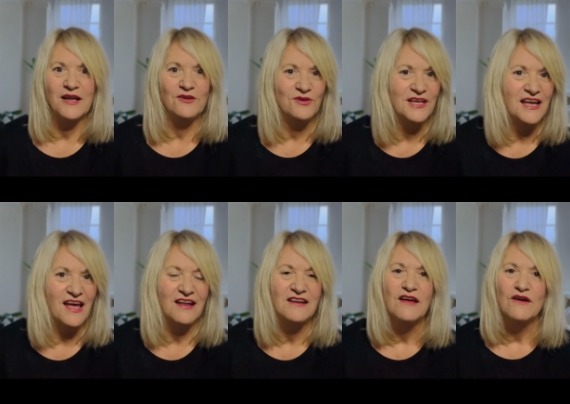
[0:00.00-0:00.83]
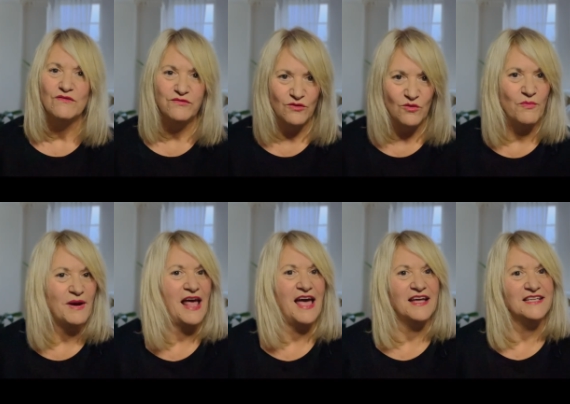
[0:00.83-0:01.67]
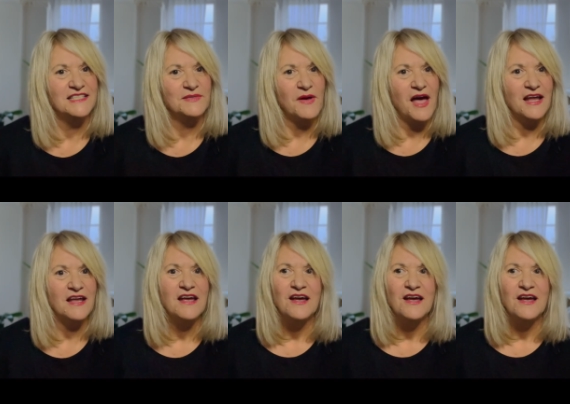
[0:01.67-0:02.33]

looking at floor plans, by